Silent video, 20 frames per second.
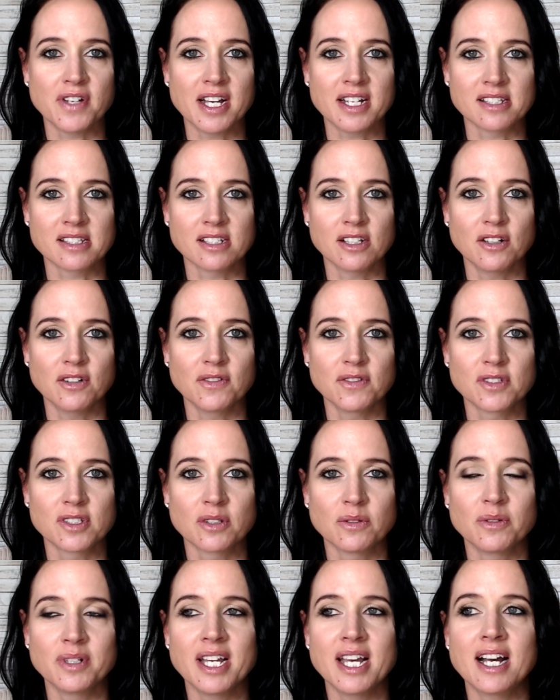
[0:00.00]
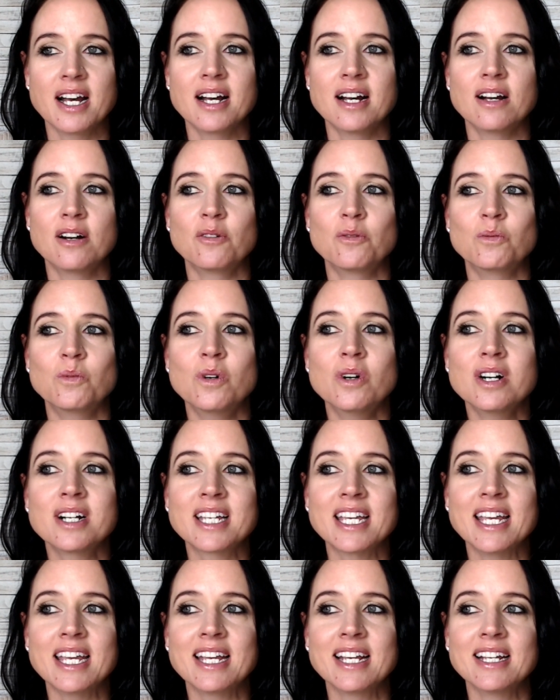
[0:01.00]
ourselves. We are
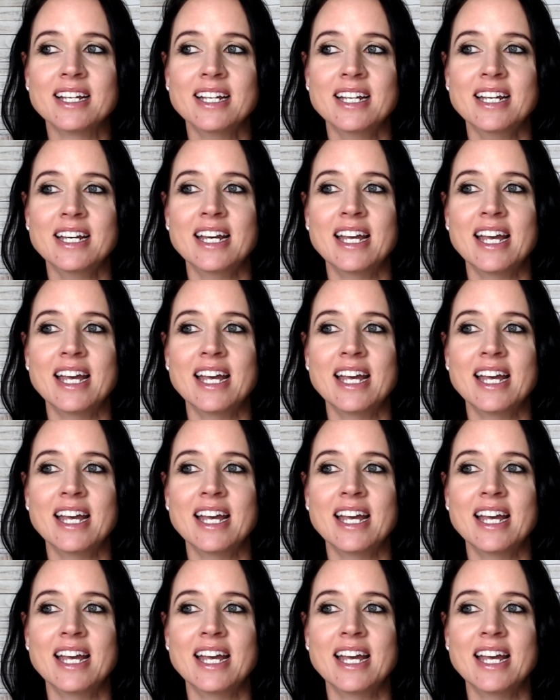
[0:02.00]
walking